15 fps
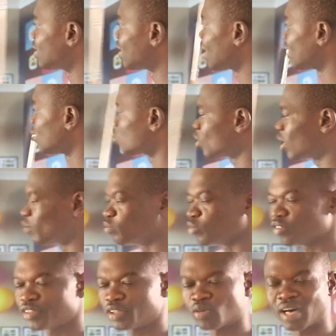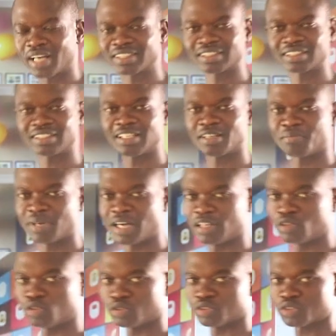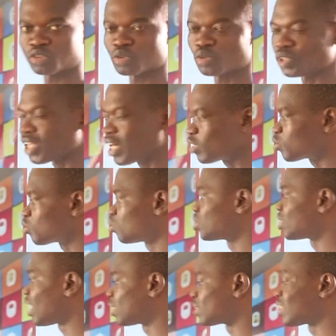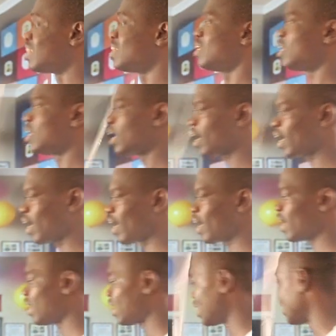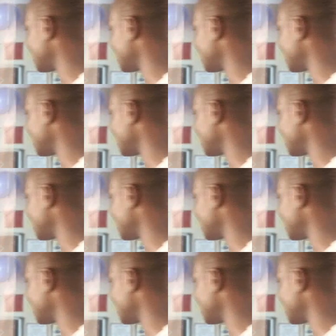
That is what moving what? The balloon. So that shows that air